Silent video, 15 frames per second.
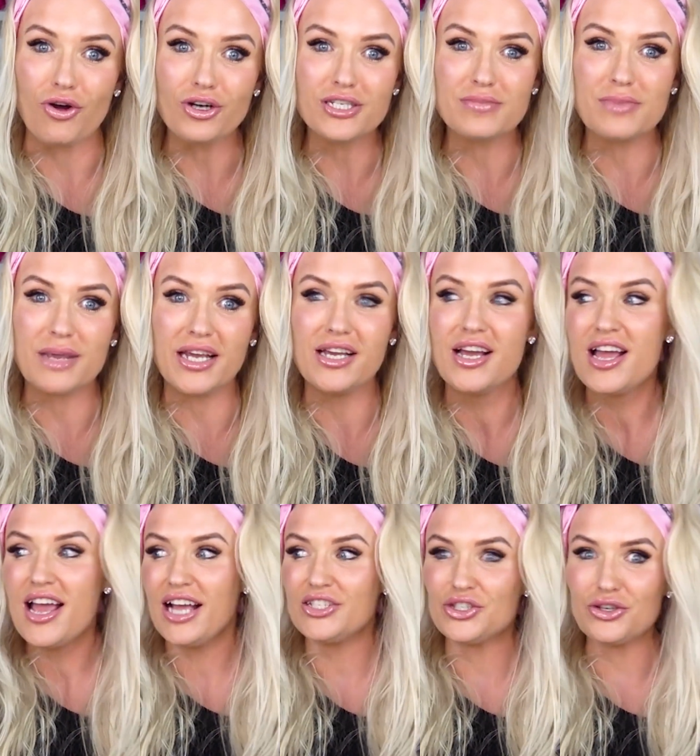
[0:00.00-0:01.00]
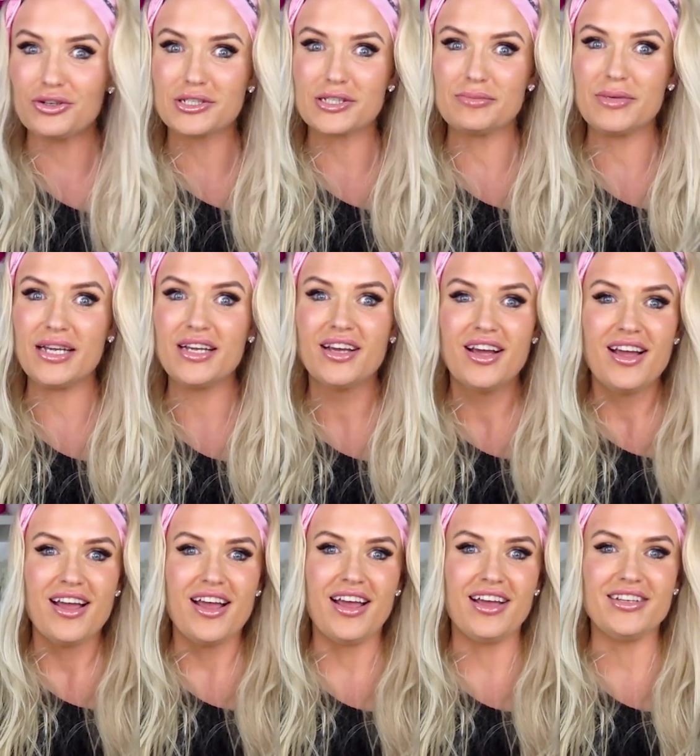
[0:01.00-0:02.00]
rocks me and shocks me.
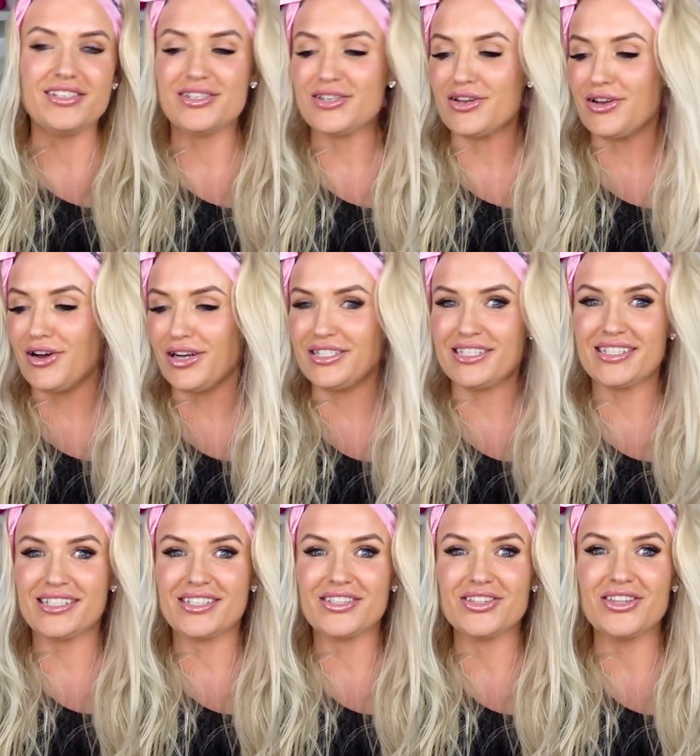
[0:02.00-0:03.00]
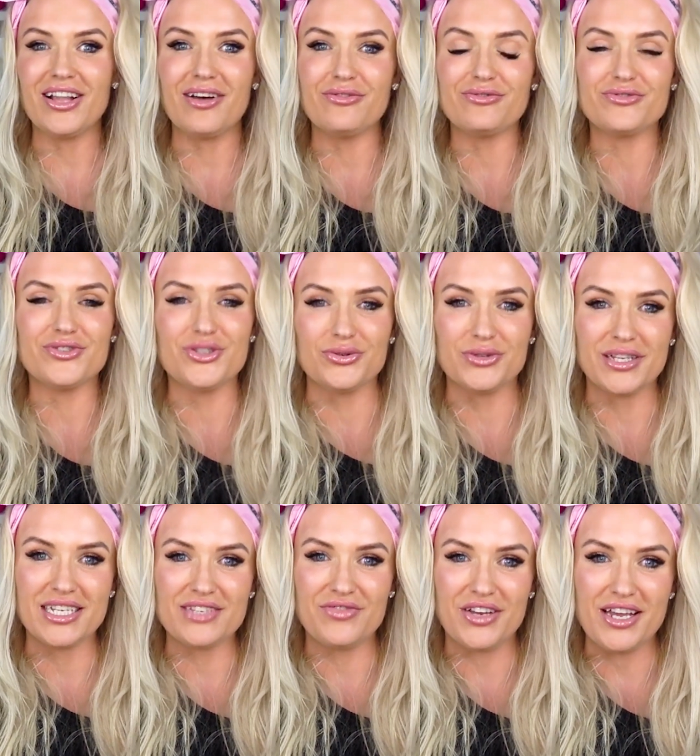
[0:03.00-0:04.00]
And I just love doing
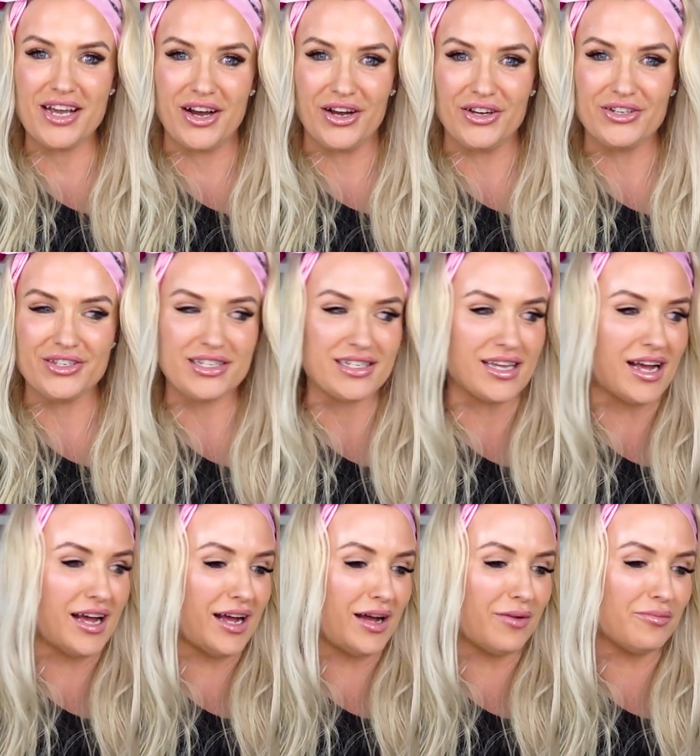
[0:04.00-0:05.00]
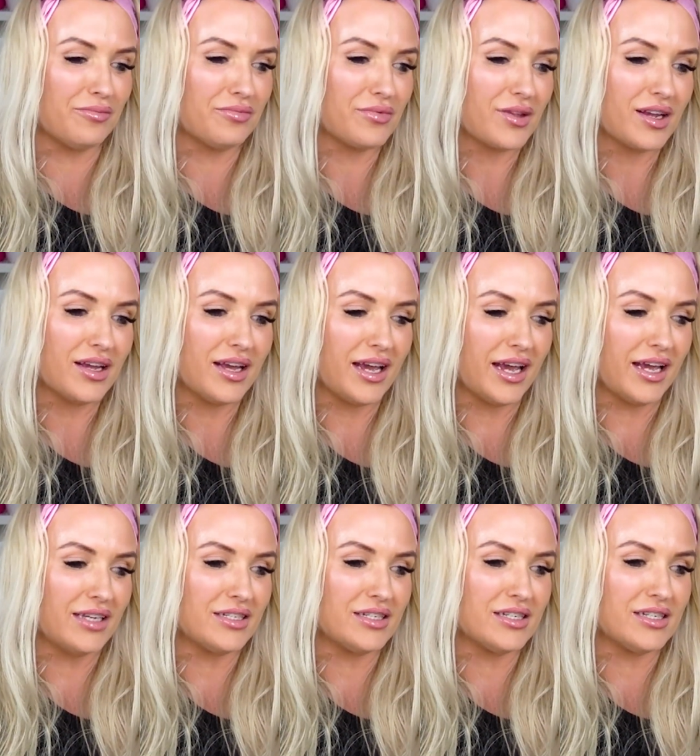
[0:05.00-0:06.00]
these videos.
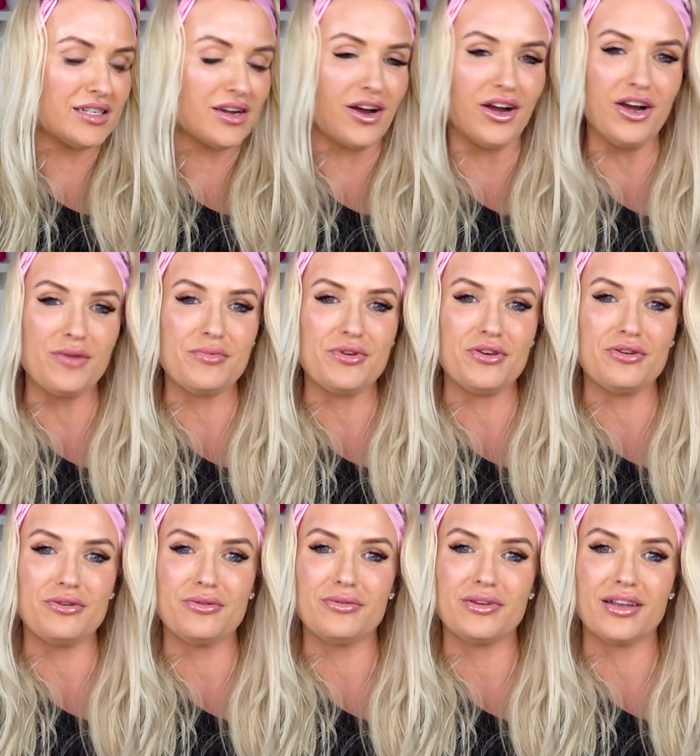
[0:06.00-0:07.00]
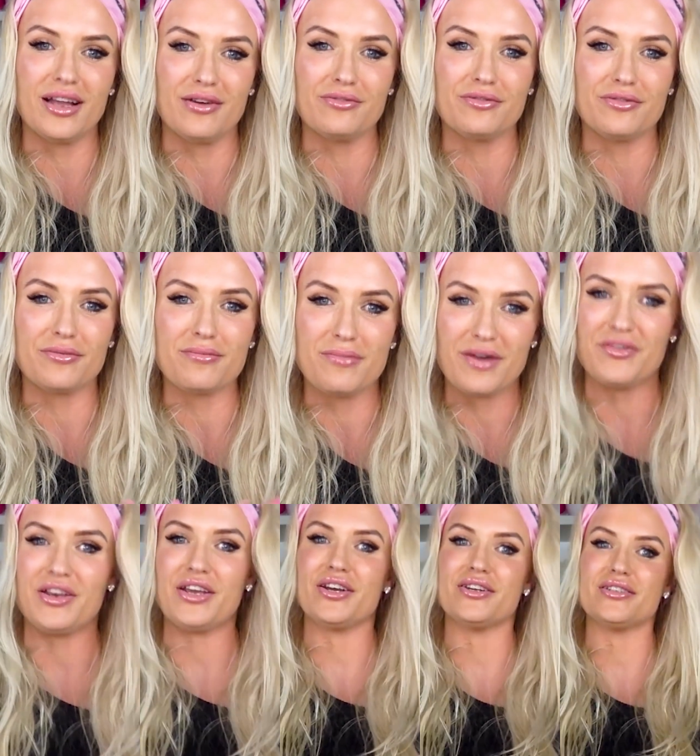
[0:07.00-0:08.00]
And I hope you love my
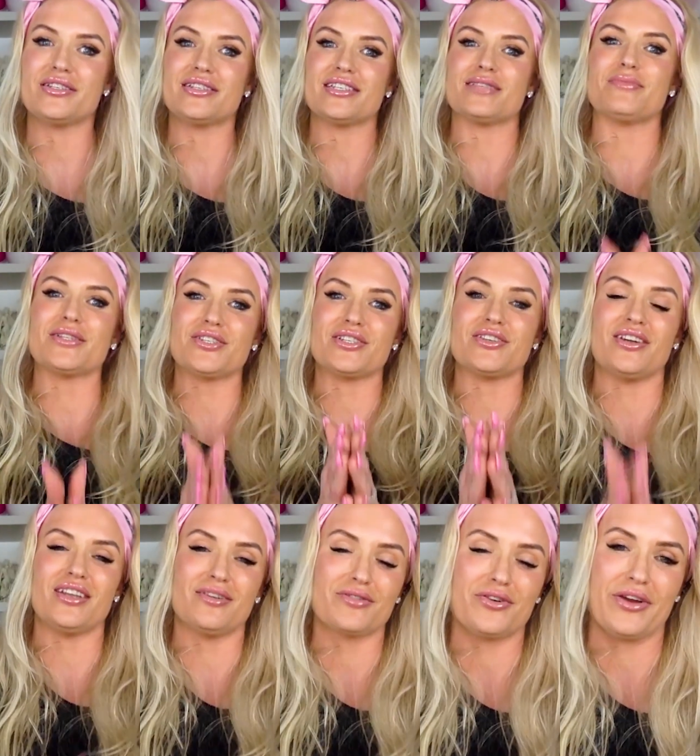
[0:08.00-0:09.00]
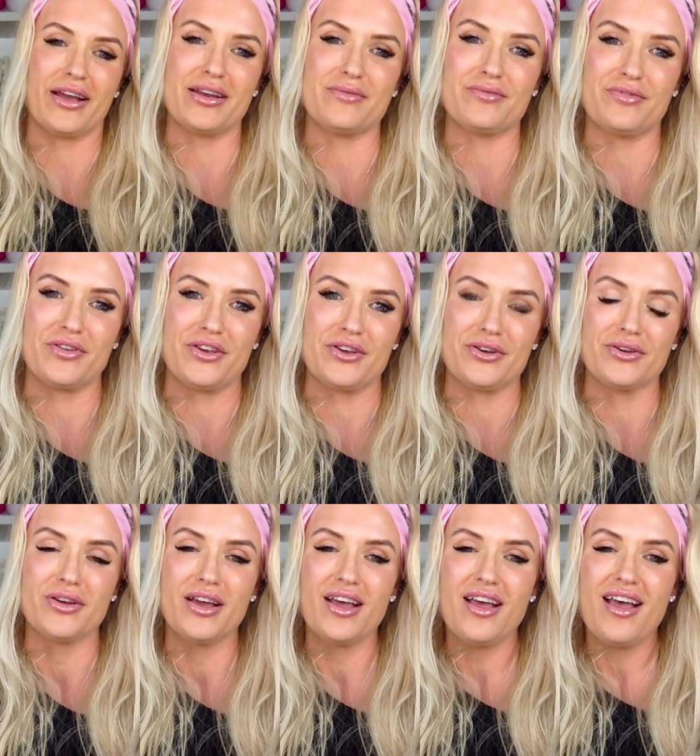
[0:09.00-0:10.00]
videos as much as I love creating them for
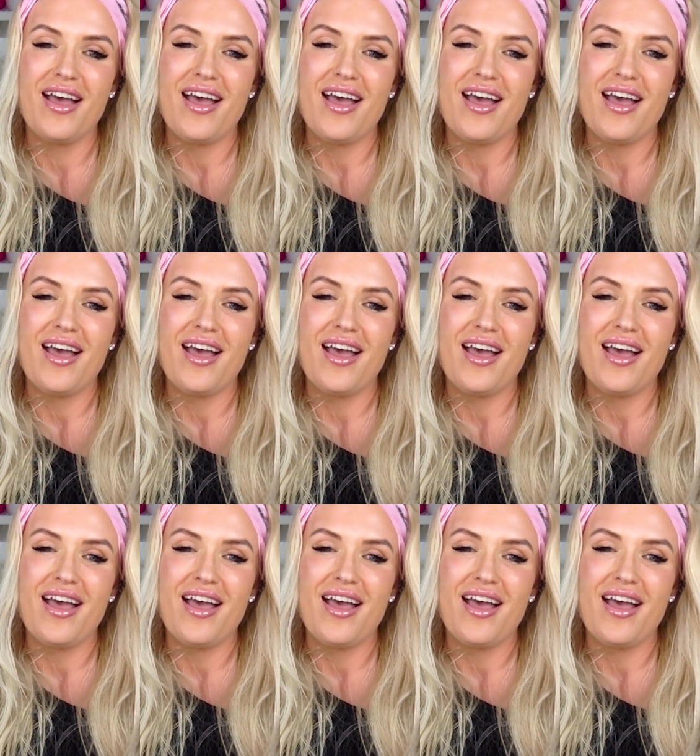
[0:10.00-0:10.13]
you.